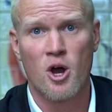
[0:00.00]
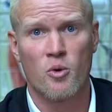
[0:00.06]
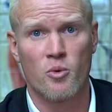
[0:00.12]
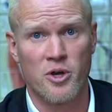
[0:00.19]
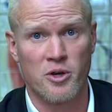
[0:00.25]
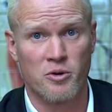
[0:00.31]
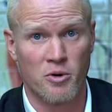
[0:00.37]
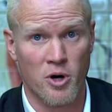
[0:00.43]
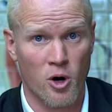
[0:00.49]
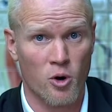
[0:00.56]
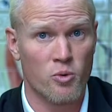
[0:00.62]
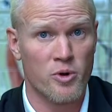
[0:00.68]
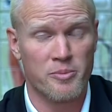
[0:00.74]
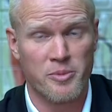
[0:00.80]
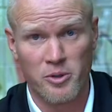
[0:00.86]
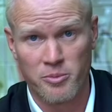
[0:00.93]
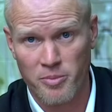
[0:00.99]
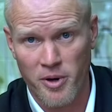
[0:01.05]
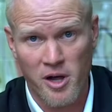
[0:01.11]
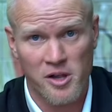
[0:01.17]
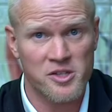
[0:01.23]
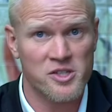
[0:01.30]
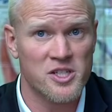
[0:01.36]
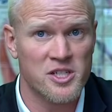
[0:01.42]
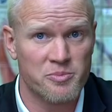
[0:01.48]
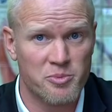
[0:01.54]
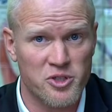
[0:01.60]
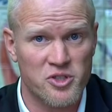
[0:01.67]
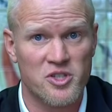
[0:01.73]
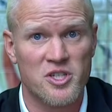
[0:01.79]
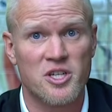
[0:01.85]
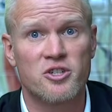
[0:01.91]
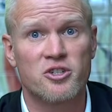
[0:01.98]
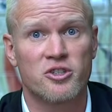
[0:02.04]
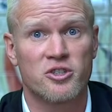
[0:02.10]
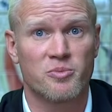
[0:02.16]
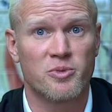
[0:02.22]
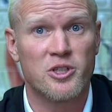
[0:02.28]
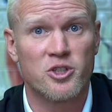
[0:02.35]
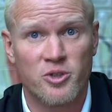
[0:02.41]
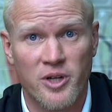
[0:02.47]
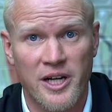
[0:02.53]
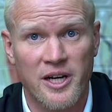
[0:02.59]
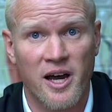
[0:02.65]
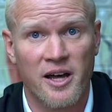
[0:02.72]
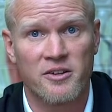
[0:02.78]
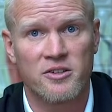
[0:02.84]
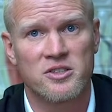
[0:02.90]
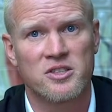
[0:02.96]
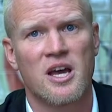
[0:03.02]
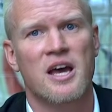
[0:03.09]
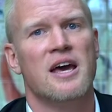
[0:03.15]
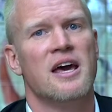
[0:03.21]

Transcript: we grow, we build policies, procedures, and we train others.